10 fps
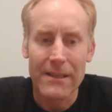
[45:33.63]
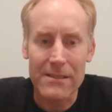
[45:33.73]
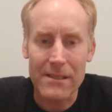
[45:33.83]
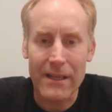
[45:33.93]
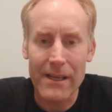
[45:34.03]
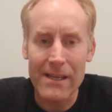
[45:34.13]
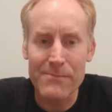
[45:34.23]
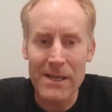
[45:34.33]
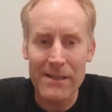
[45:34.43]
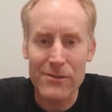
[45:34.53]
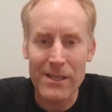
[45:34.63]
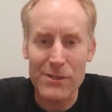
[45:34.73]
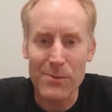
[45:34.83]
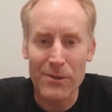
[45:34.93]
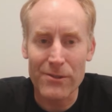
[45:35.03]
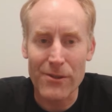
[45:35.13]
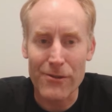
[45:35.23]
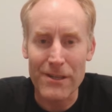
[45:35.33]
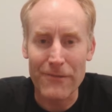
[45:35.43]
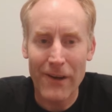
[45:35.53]
is a Ka-band transponder at
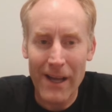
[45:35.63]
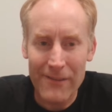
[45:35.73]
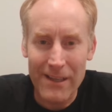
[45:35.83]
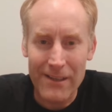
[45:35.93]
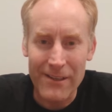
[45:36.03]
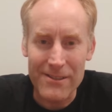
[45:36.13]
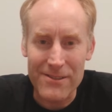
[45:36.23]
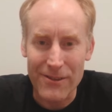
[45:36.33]
thirty-five gigahertz,